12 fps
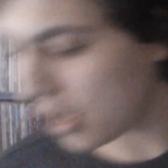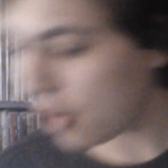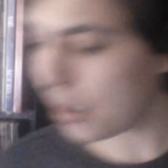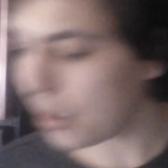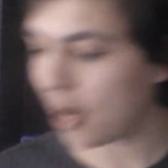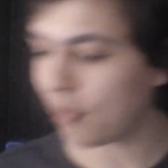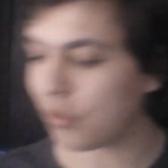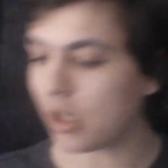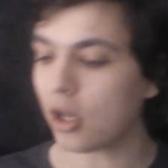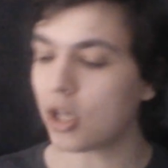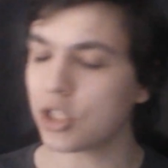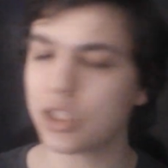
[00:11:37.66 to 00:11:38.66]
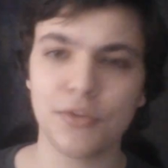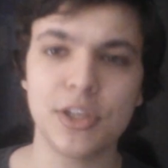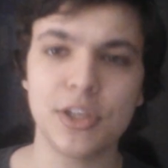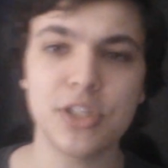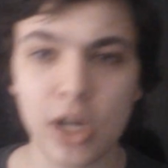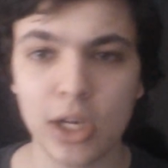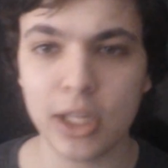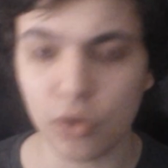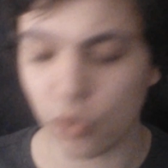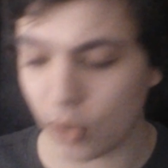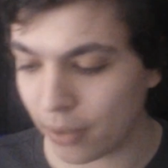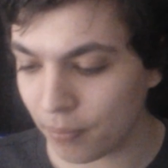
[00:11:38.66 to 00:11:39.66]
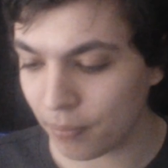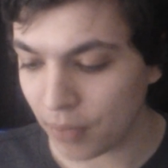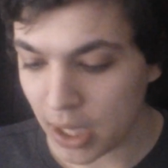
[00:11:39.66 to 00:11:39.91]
here we have the last of his early career.